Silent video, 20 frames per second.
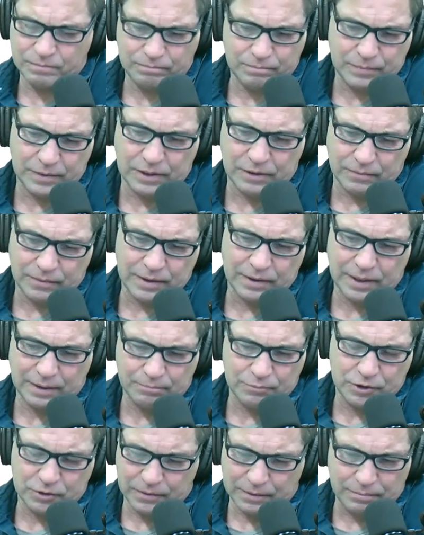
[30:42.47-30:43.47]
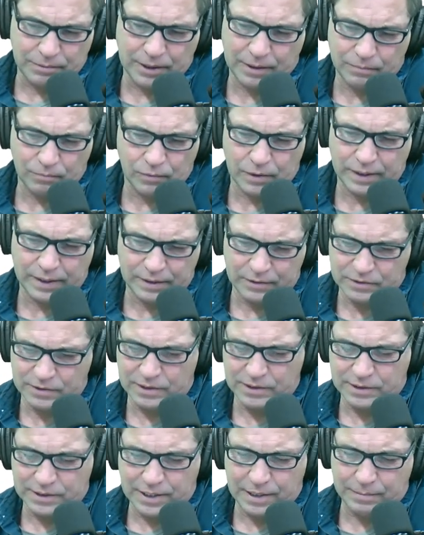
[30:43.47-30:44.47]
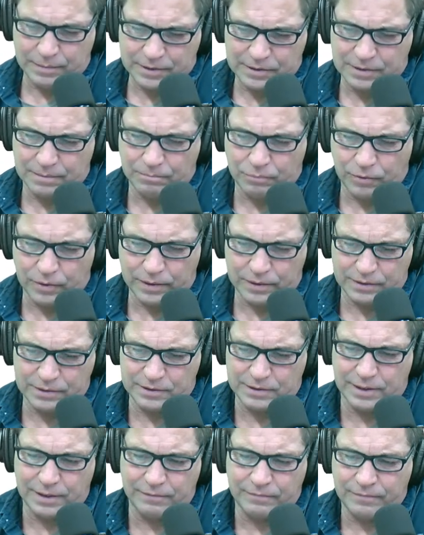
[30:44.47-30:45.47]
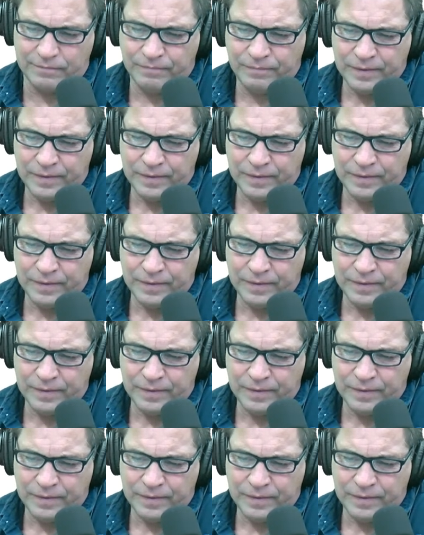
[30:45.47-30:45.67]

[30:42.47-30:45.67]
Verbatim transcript: you know, and I'm sure he bought one house at a time at some point in his life.